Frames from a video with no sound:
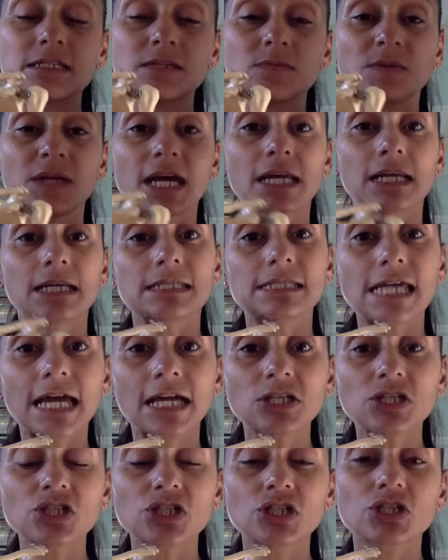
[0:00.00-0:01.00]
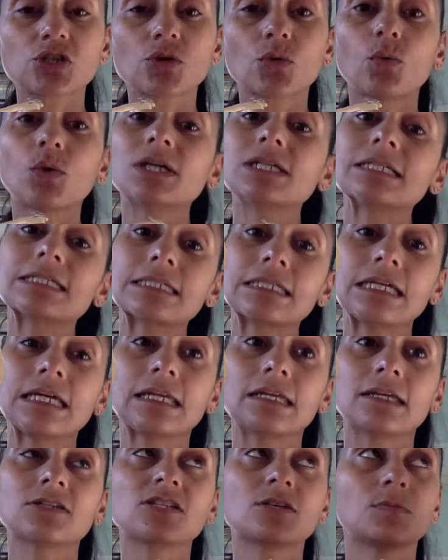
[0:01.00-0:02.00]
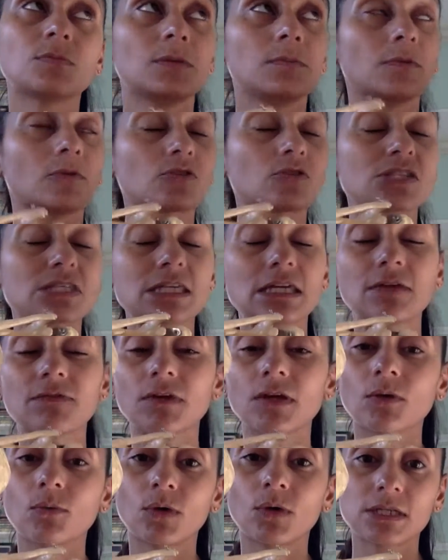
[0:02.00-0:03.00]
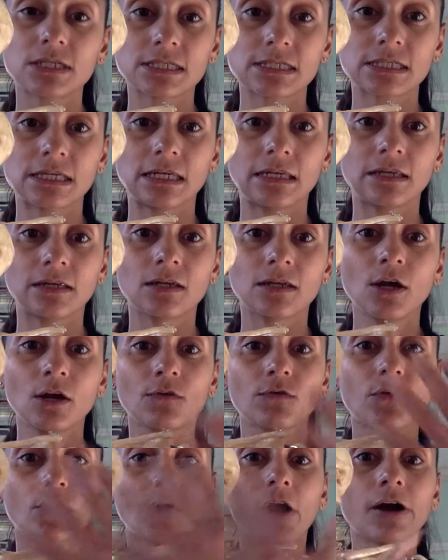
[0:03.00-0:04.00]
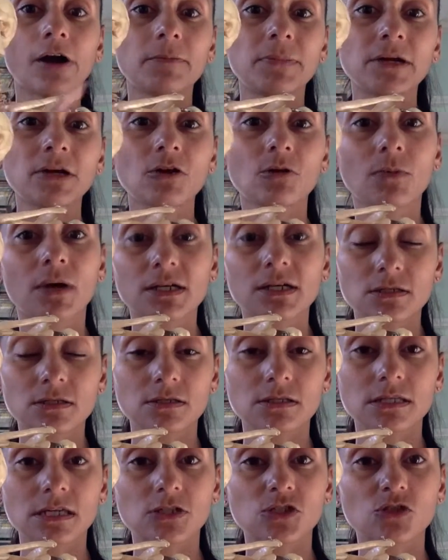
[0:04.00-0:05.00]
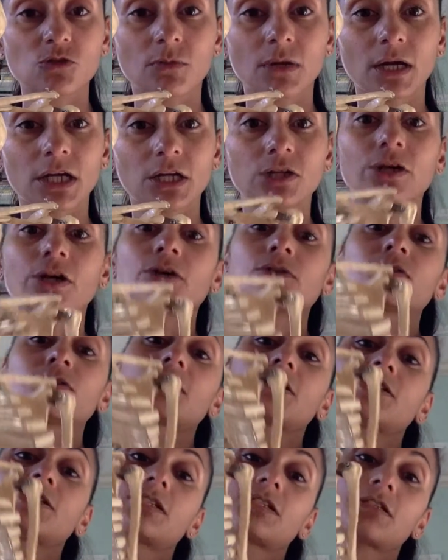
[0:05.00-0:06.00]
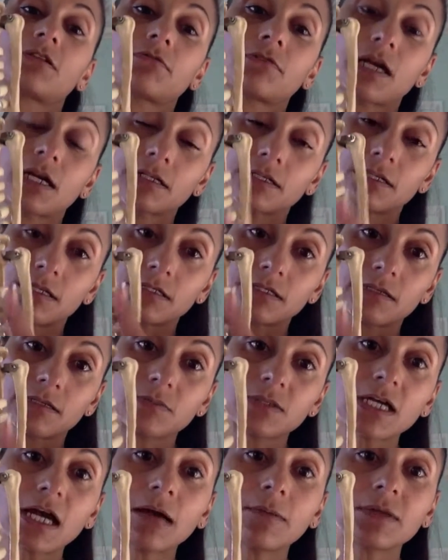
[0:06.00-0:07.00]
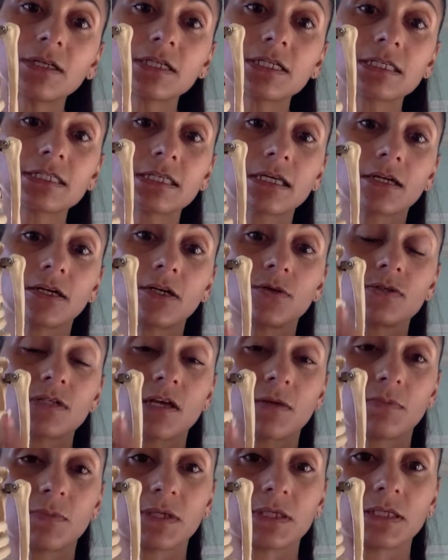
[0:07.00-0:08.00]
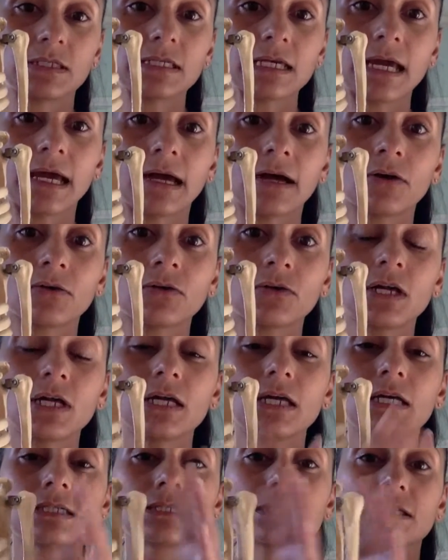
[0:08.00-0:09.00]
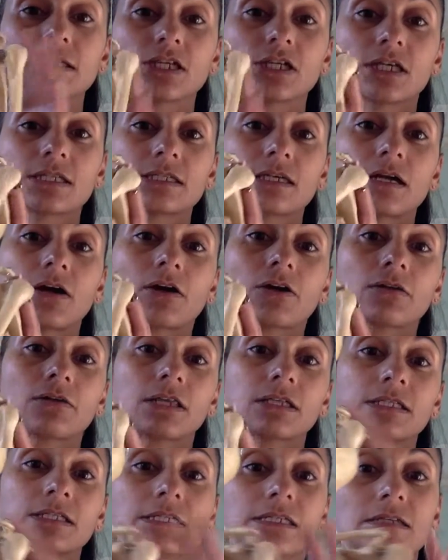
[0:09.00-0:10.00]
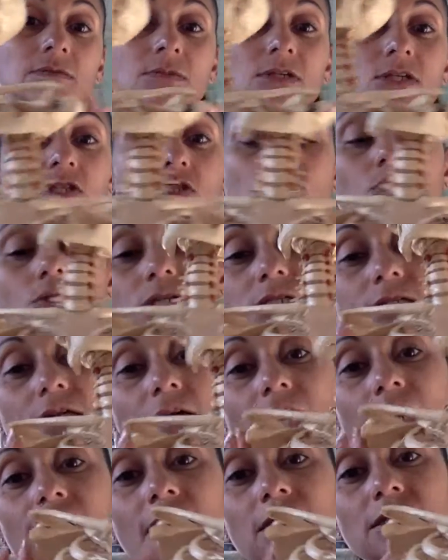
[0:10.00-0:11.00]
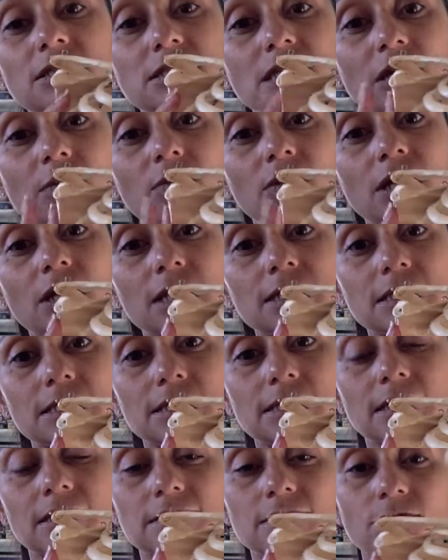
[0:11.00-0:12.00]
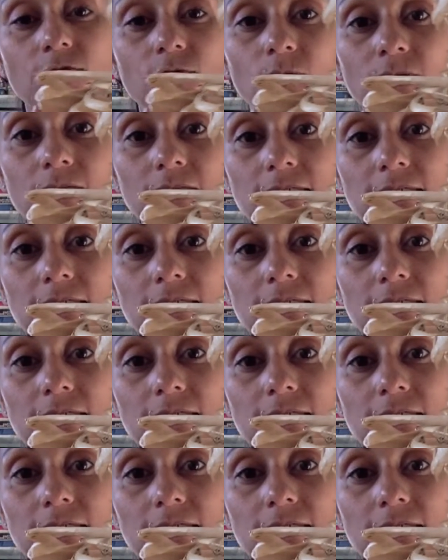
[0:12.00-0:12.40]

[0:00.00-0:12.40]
to be at attention to what is needed, to be perceiving what is needed for our bigger muscles that you might know, such as the rectus abdominis that goes up and down, such as our latissimus dorsi that stabilizes us from the